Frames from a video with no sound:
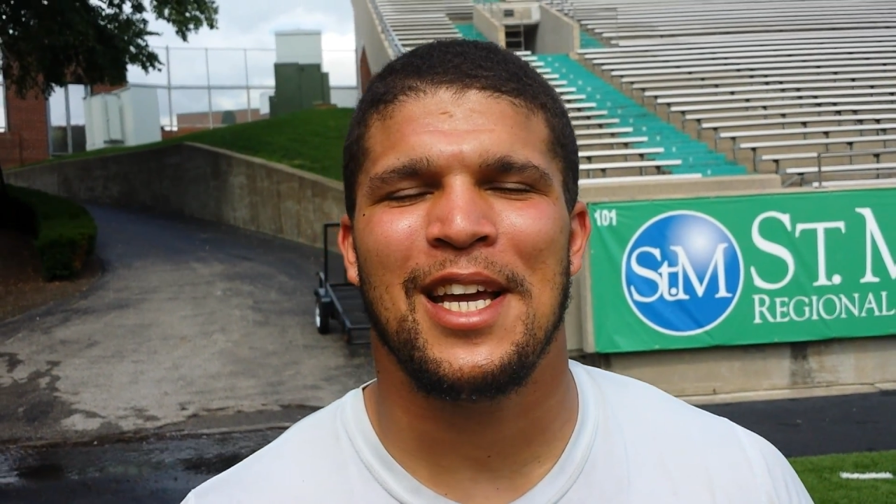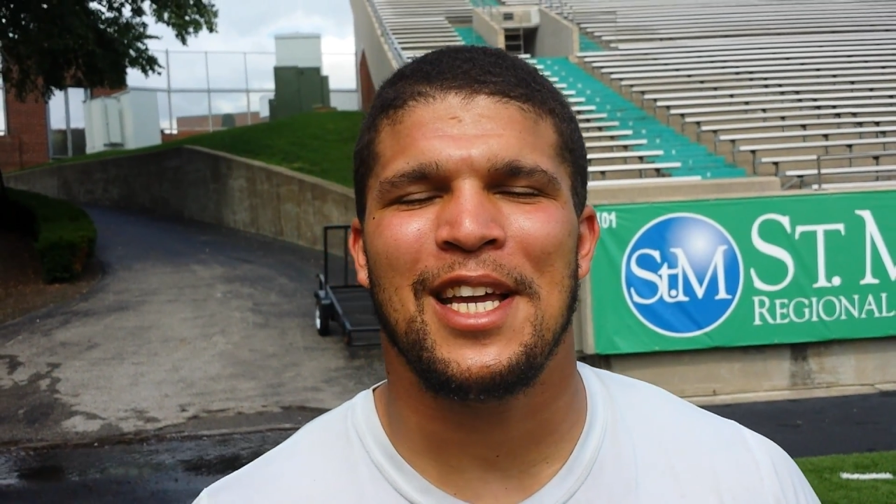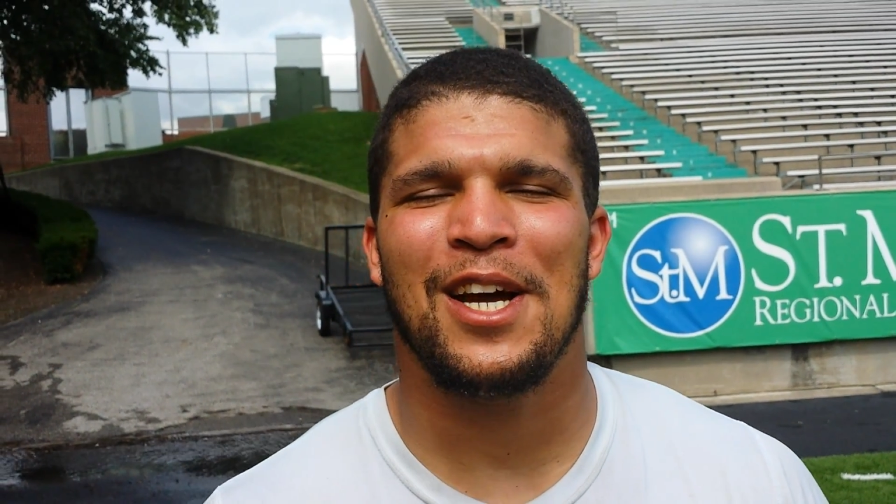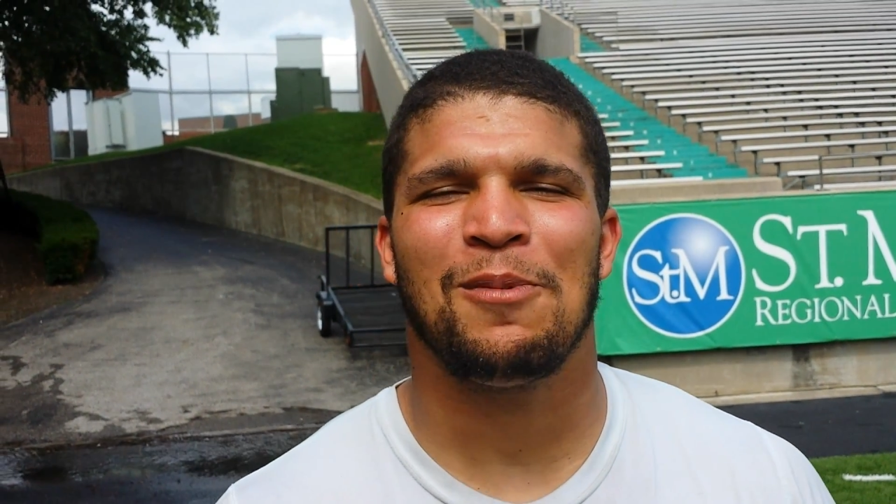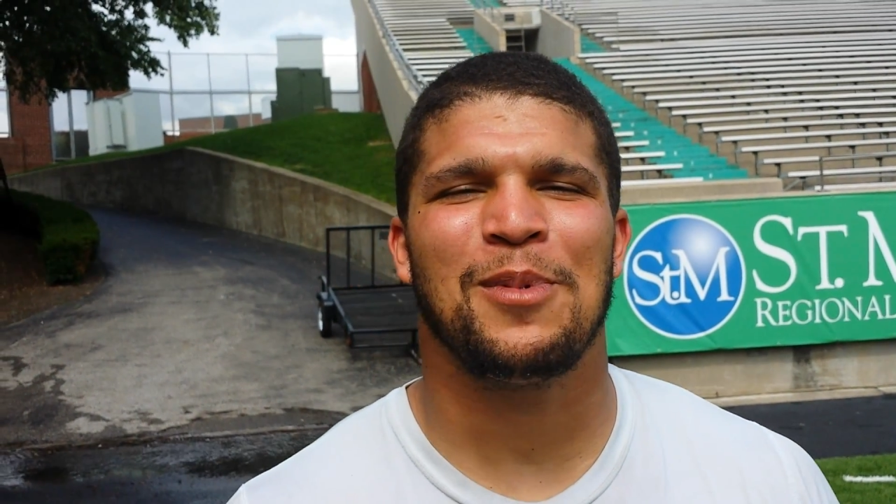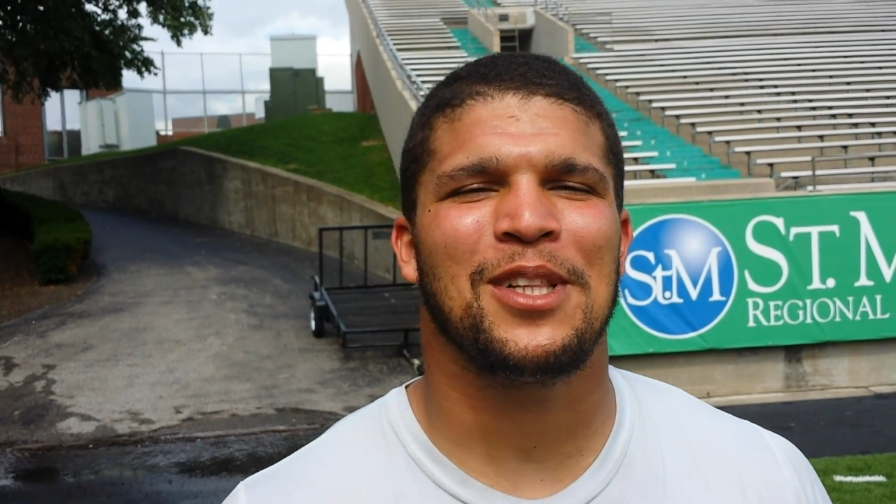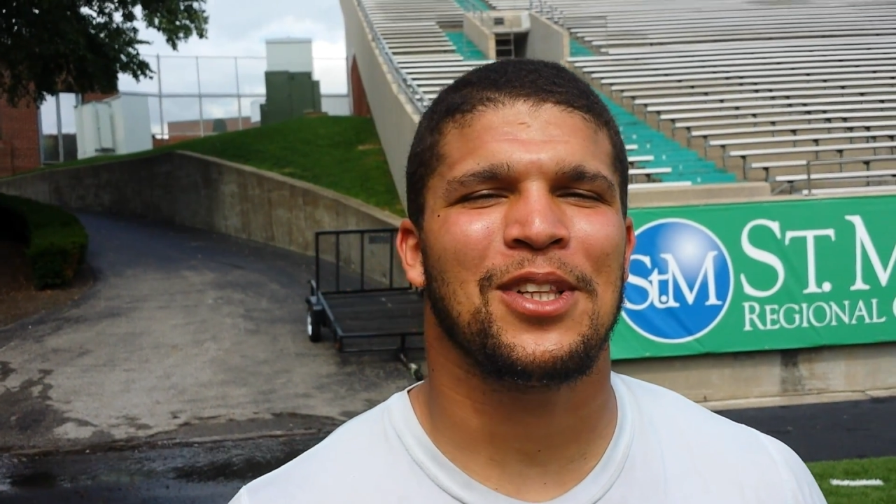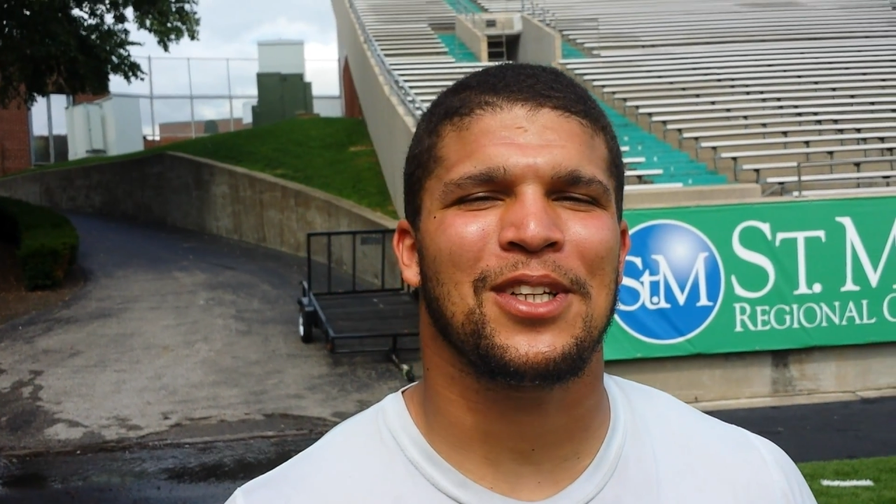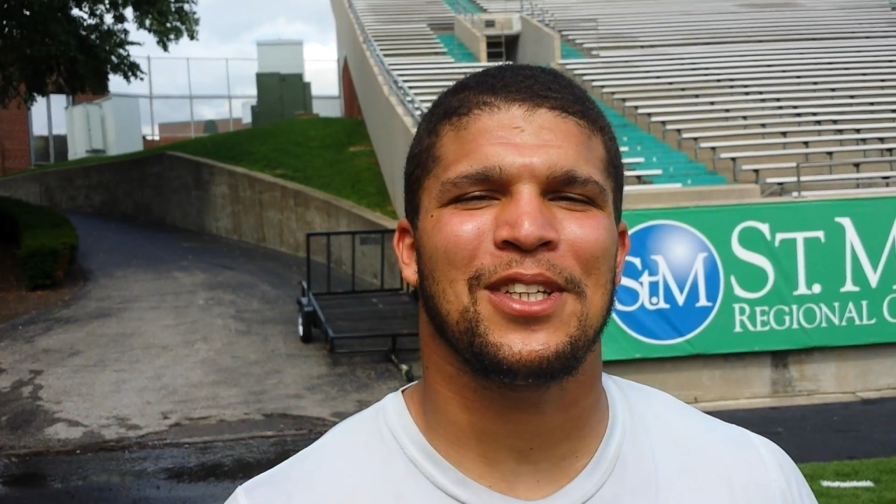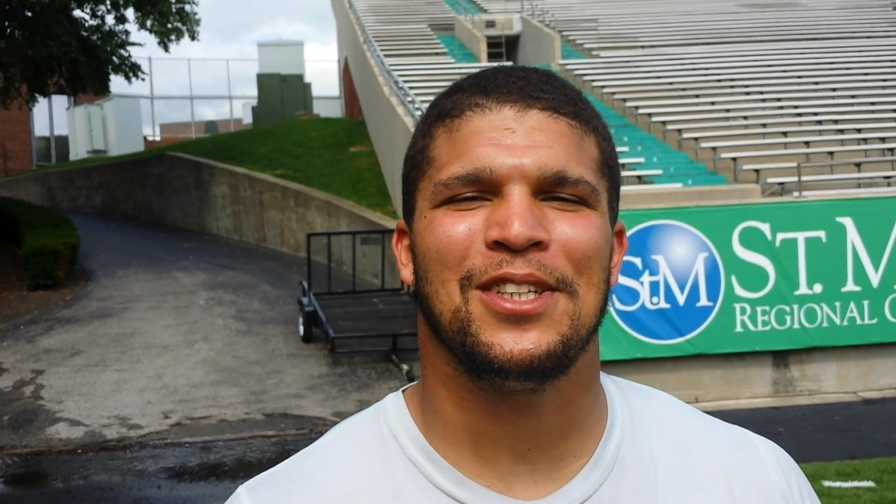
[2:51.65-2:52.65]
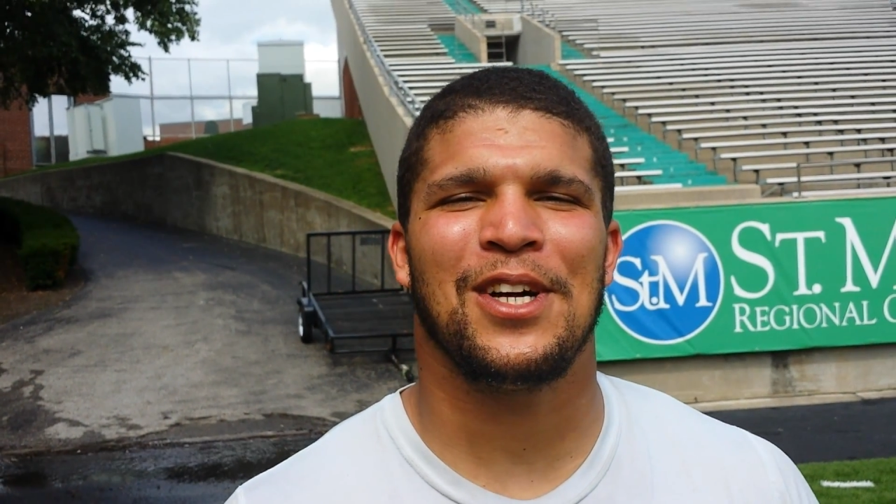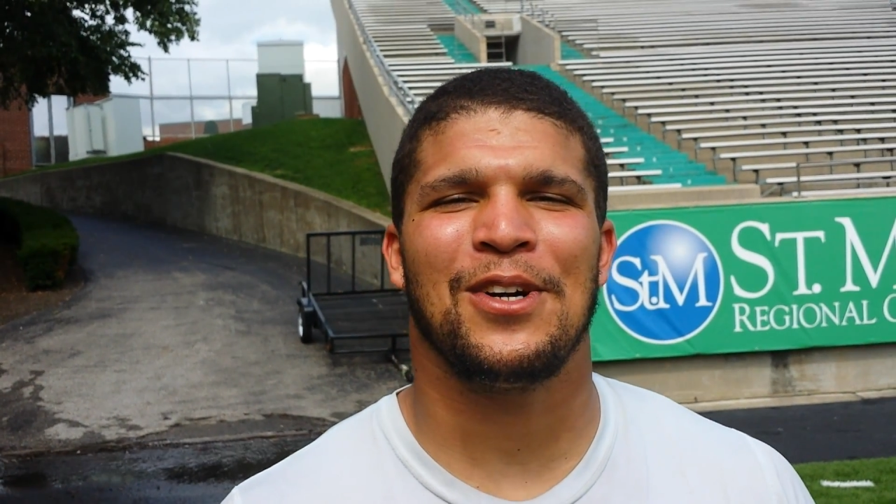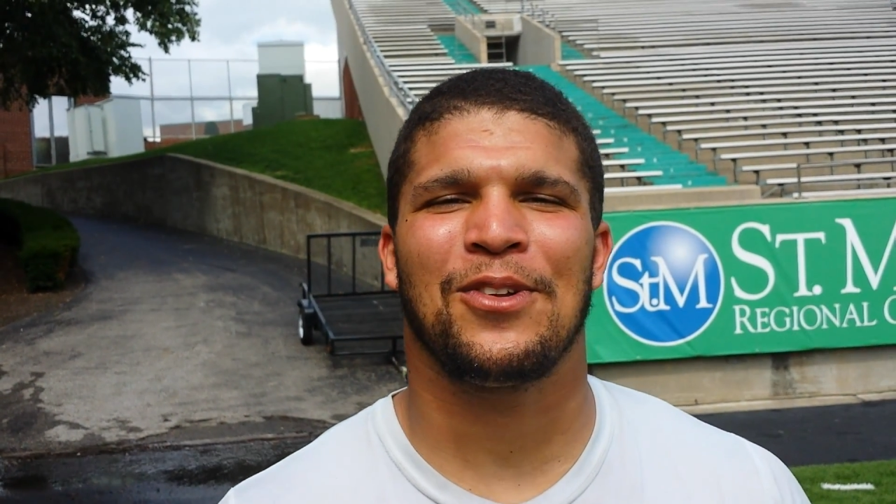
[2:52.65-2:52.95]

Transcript: He helped me, you know,